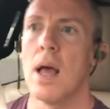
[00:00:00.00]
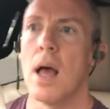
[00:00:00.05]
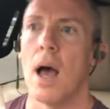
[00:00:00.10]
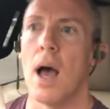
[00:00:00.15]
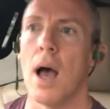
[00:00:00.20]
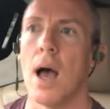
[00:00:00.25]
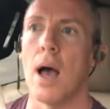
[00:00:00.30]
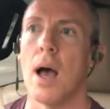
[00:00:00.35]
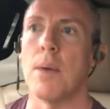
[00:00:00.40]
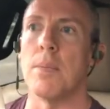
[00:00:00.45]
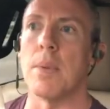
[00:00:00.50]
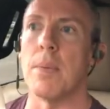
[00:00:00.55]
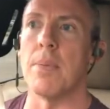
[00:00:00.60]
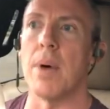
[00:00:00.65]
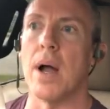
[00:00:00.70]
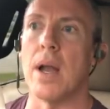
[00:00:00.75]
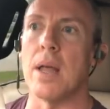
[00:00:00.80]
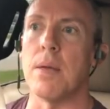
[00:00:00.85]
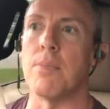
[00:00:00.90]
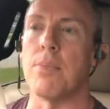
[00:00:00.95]
My
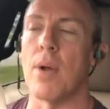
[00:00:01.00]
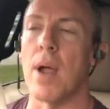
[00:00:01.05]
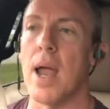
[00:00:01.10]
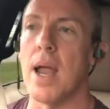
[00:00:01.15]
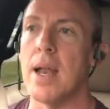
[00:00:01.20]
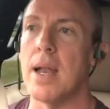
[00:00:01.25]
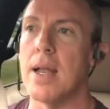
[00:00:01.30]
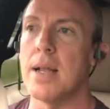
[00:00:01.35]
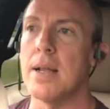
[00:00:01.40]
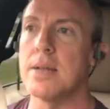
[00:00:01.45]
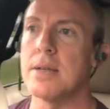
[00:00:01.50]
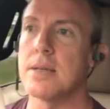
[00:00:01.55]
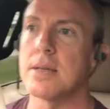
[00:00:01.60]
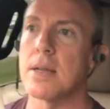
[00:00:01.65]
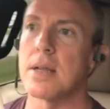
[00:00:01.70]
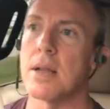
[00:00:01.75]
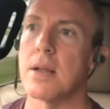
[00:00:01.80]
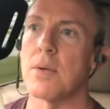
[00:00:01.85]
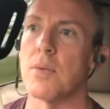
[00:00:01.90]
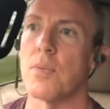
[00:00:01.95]
buddy Brandon,
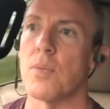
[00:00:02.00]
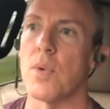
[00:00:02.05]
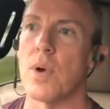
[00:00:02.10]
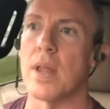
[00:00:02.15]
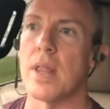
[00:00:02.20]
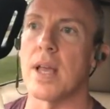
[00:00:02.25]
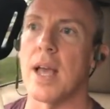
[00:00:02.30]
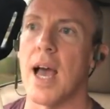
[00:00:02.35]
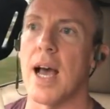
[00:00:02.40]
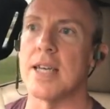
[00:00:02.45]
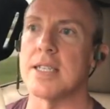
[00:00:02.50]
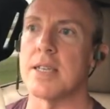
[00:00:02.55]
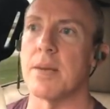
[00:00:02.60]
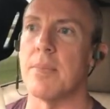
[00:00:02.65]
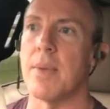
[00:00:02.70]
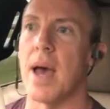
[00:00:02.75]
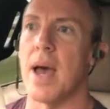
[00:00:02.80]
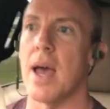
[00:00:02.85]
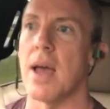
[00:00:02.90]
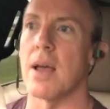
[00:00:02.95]
one of the guys I
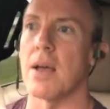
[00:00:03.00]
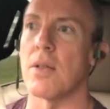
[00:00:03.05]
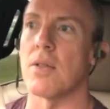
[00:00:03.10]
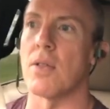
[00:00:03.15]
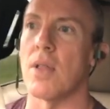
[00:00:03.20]
met